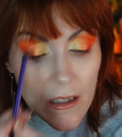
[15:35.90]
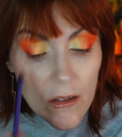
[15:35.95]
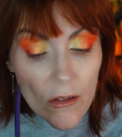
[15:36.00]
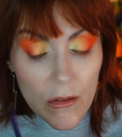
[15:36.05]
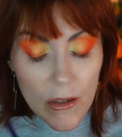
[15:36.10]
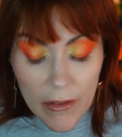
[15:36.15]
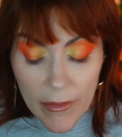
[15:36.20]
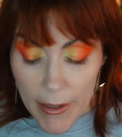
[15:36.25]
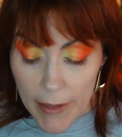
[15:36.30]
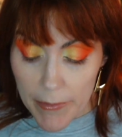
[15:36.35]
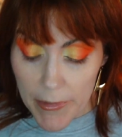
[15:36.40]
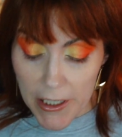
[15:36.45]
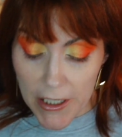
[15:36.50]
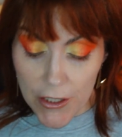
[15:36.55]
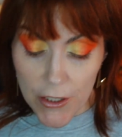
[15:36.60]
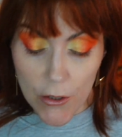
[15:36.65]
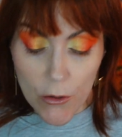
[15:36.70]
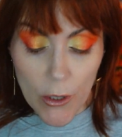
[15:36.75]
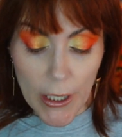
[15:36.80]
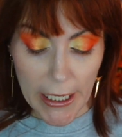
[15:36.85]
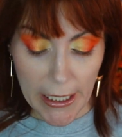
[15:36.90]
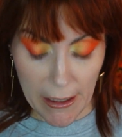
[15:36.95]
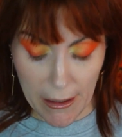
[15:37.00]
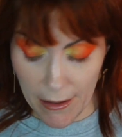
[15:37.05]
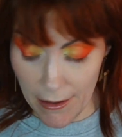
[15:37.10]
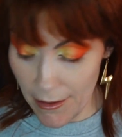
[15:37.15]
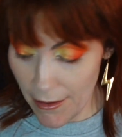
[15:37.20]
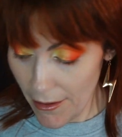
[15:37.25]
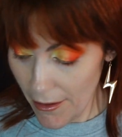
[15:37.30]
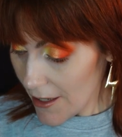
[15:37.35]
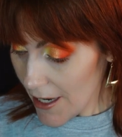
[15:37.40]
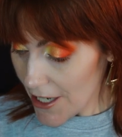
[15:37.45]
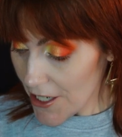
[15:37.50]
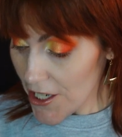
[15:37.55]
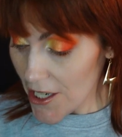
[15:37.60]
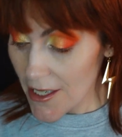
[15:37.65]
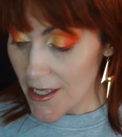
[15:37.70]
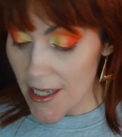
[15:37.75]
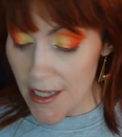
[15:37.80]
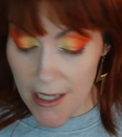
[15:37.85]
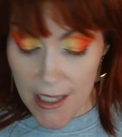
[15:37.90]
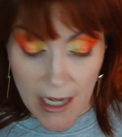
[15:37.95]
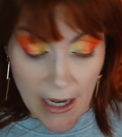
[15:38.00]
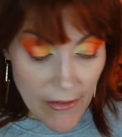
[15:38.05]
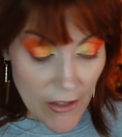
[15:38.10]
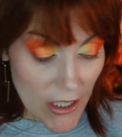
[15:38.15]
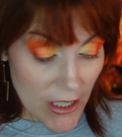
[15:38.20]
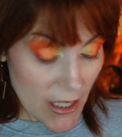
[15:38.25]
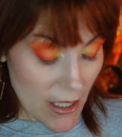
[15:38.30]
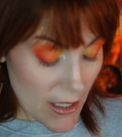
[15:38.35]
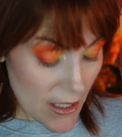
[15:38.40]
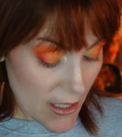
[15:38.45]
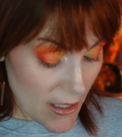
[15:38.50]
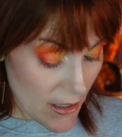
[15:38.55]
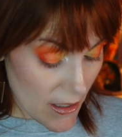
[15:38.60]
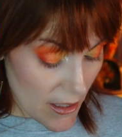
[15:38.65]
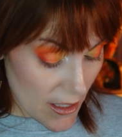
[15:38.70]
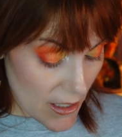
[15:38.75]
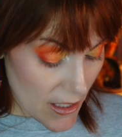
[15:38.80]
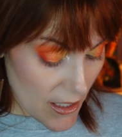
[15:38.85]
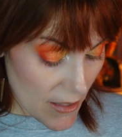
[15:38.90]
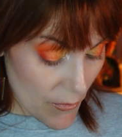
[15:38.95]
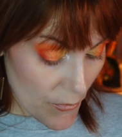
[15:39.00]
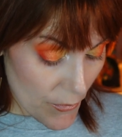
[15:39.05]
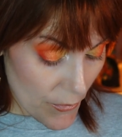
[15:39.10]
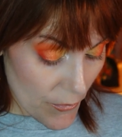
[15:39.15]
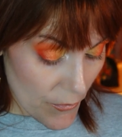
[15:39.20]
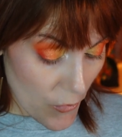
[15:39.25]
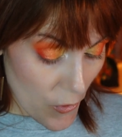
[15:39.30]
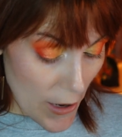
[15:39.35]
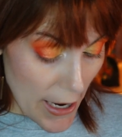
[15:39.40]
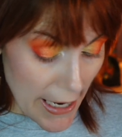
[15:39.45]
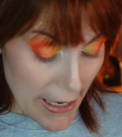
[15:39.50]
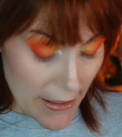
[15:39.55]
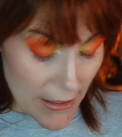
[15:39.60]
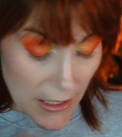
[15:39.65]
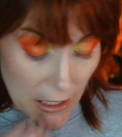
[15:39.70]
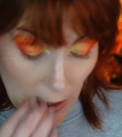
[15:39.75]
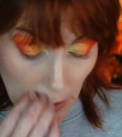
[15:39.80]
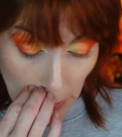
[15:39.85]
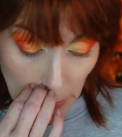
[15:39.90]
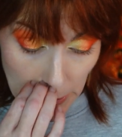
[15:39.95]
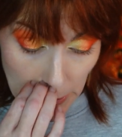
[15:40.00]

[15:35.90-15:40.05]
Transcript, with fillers: What have I been doing? I just discovered this, this brand too.